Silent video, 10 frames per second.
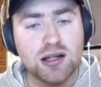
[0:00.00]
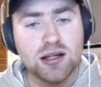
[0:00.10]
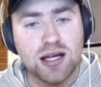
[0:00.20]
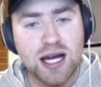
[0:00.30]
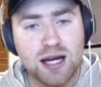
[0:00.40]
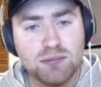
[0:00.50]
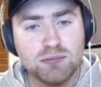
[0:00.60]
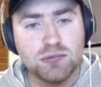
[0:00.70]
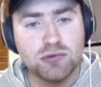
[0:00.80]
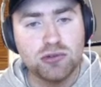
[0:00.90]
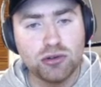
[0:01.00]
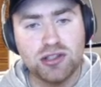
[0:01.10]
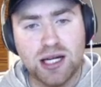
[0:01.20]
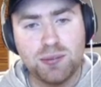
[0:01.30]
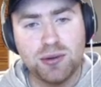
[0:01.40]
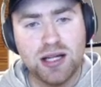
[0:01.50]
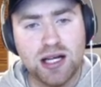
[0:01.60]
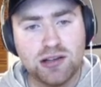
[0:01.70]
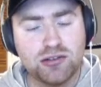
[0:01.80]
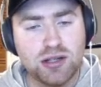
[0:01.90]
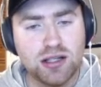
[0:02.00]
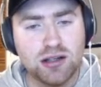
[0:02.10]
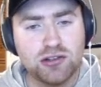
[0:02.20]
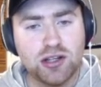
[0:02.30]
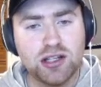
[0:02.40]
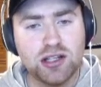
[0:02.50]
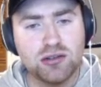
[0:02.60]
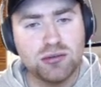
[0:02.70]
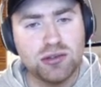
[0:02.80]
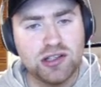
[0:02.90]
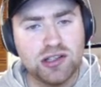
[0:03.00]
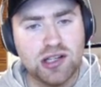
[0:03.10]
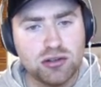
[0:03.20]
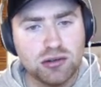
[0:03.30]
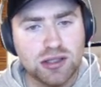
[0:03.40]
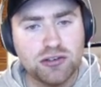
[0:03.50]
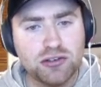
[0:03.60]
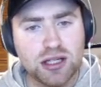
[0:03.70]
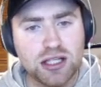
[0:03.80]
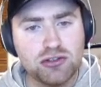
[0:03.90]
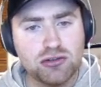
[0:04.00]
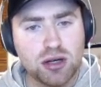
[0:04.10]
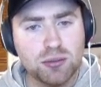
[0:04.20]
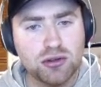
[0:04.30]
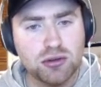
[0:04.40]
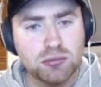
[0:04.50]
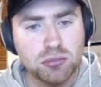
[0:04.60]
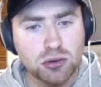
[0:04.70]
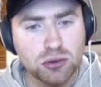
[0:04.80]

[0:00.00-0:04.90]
Dawson a couple of last 3. I think is that 2 of the last 3 he's dropped poor